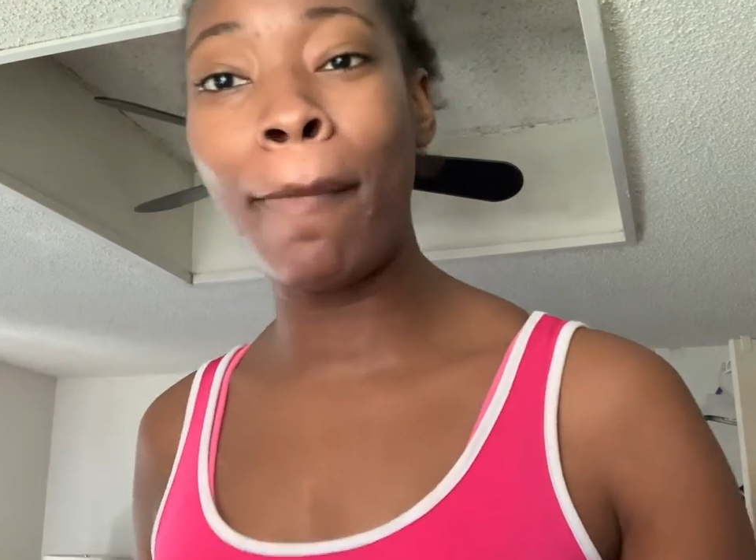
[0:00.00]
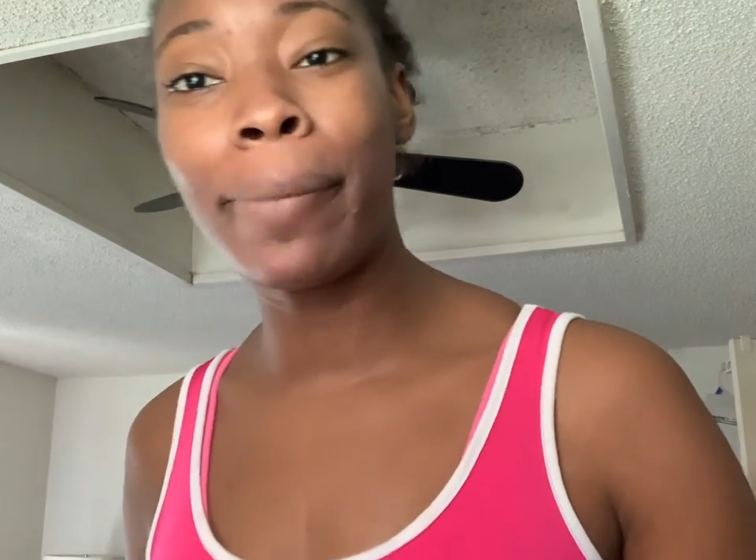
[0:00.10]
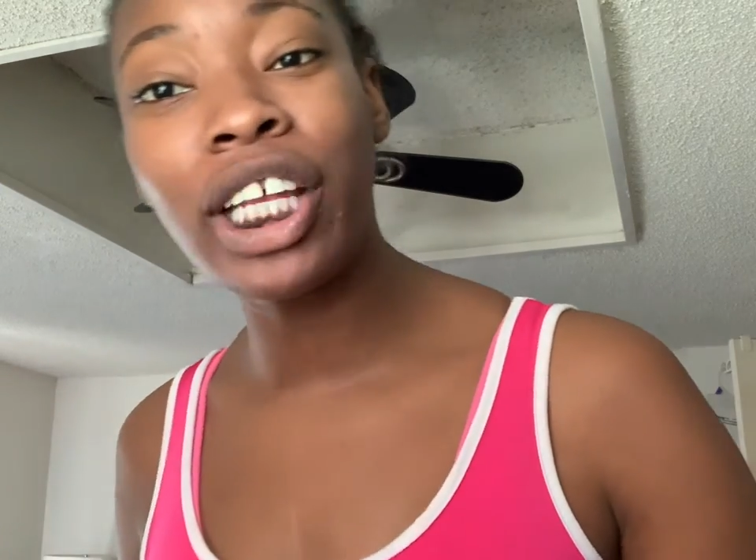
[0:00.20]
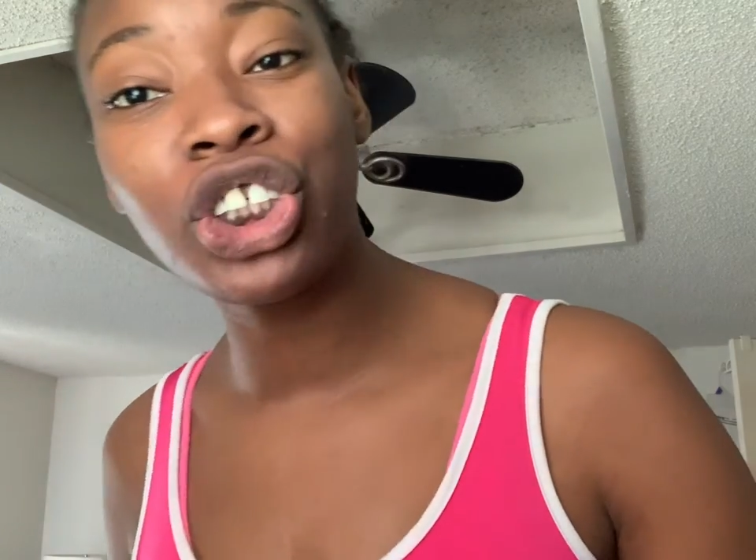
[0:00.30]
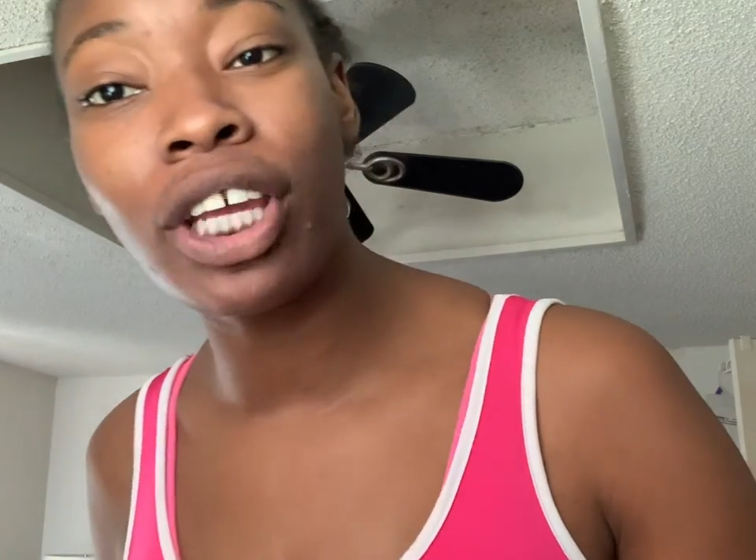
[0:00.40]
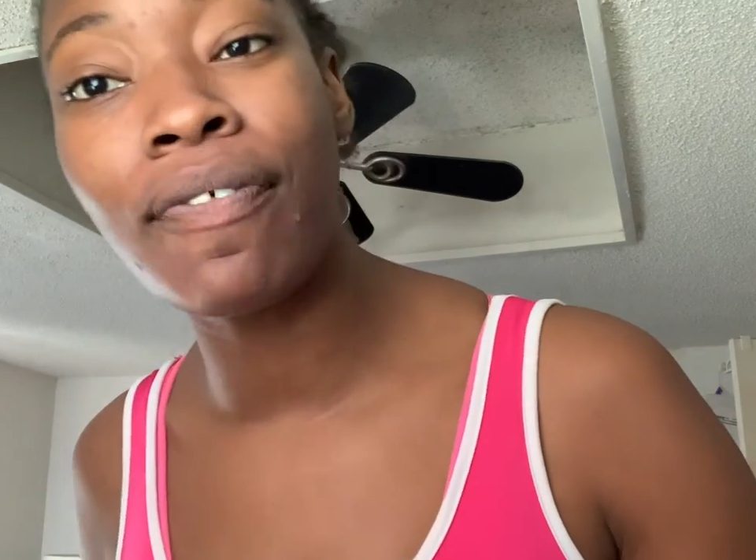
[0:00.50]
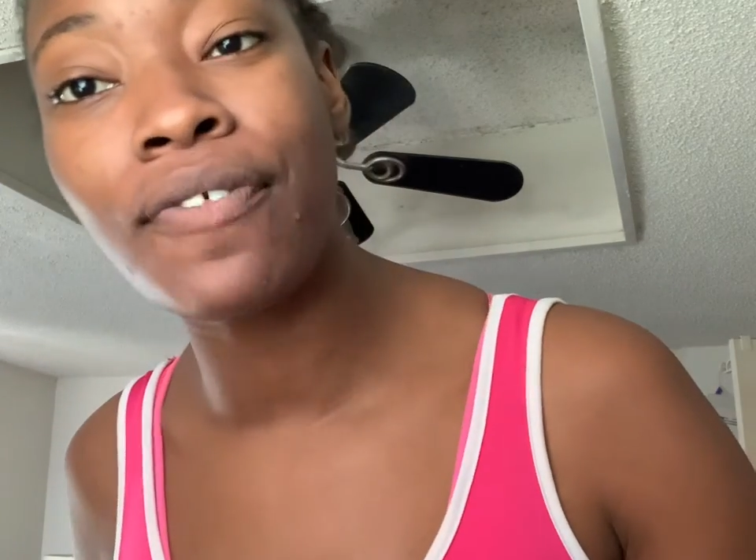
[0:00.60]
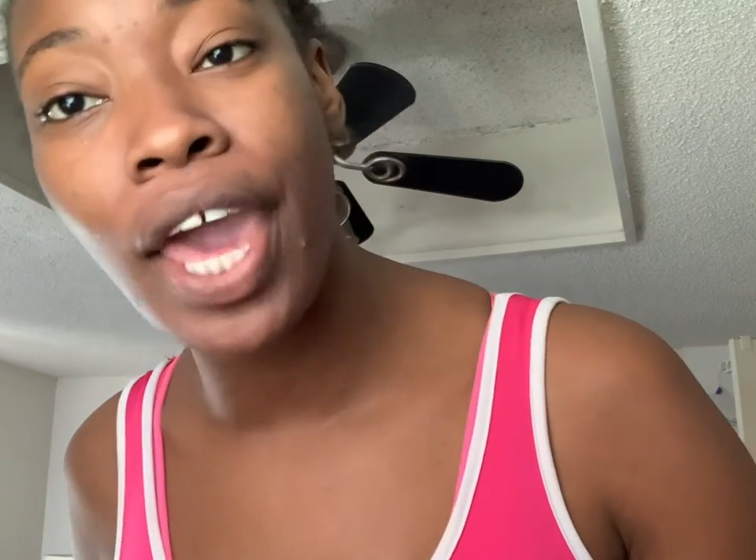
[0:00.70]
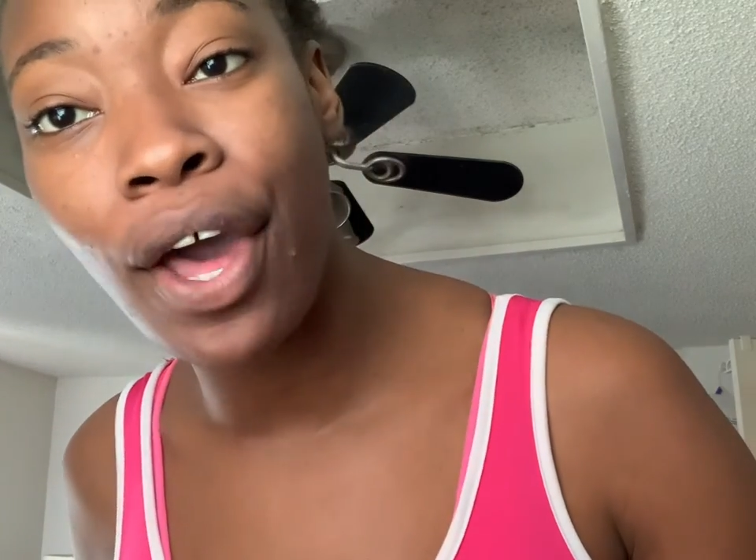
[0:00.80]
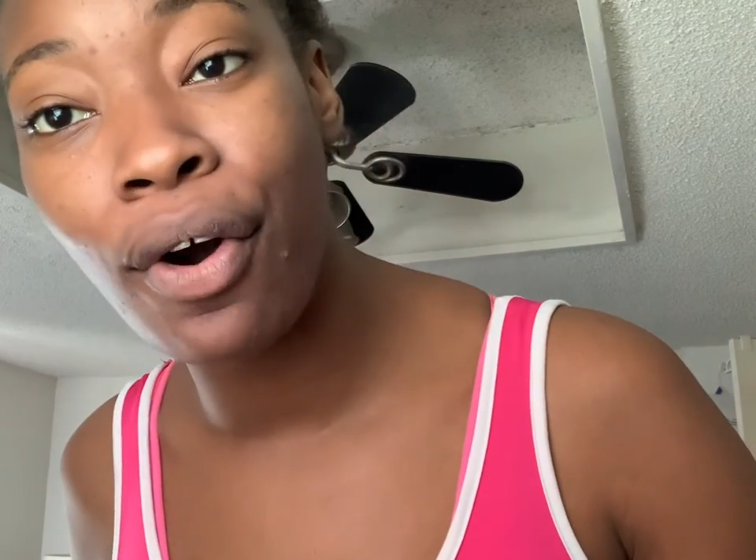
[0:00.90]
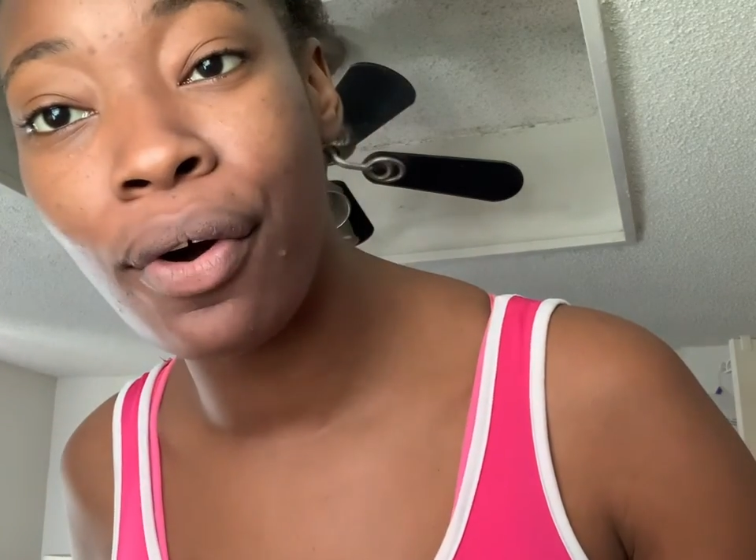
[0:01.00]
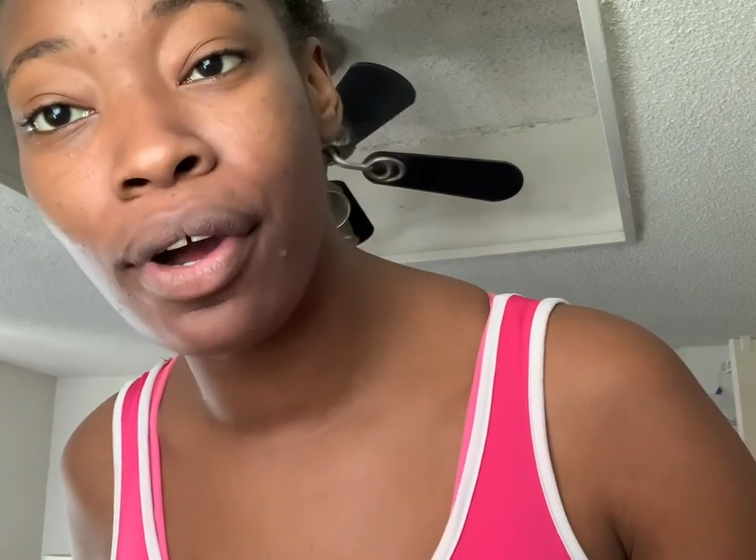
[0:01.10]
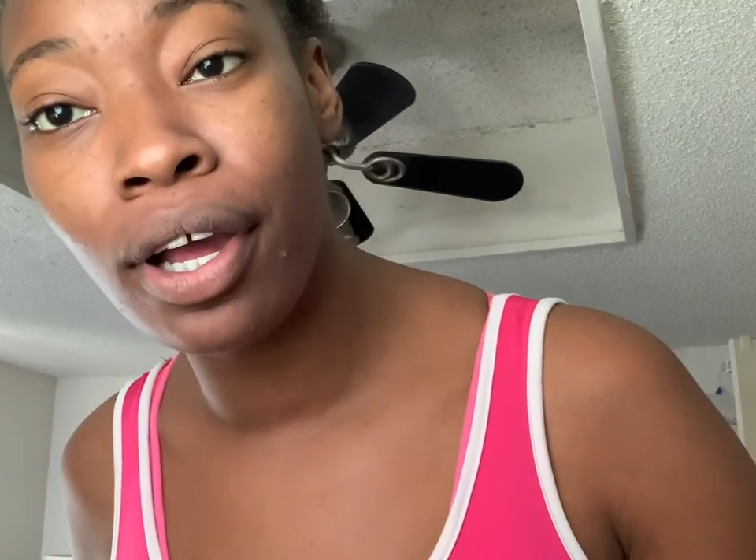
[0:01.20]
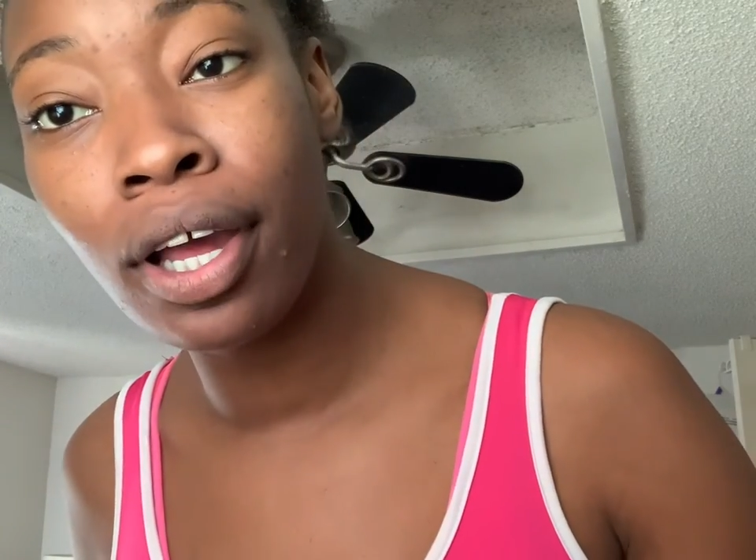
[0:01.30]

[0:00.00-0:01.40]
Bitch, she fell.